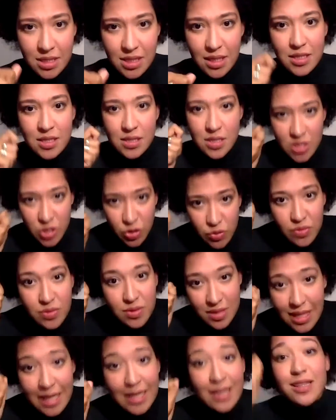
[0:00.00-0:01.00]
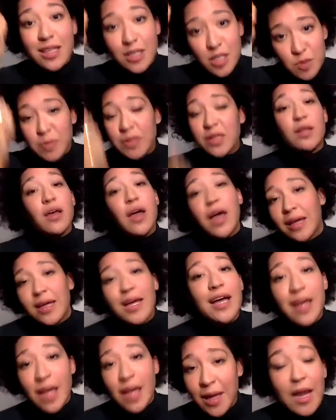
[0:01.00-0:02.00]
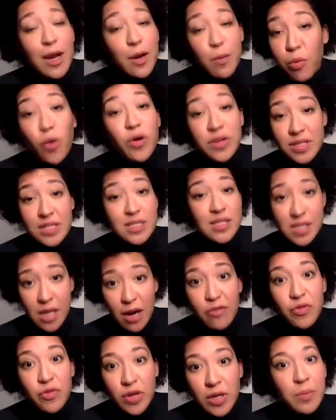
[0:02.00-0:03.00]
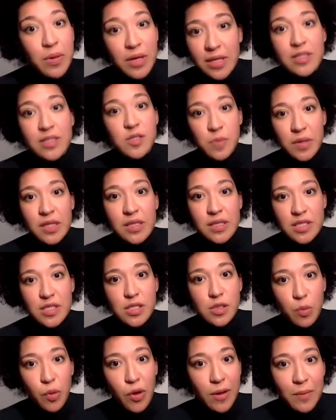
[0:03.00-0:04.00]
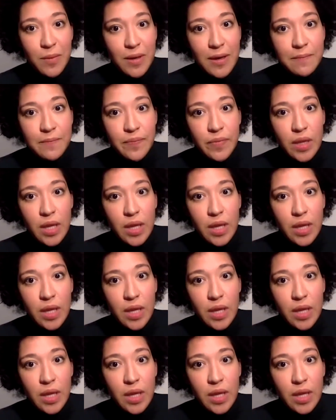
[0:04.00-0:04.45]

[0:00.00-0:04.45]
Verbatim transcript: That's to like that's been the, I, I, an important discovery, but it's been a disappointment.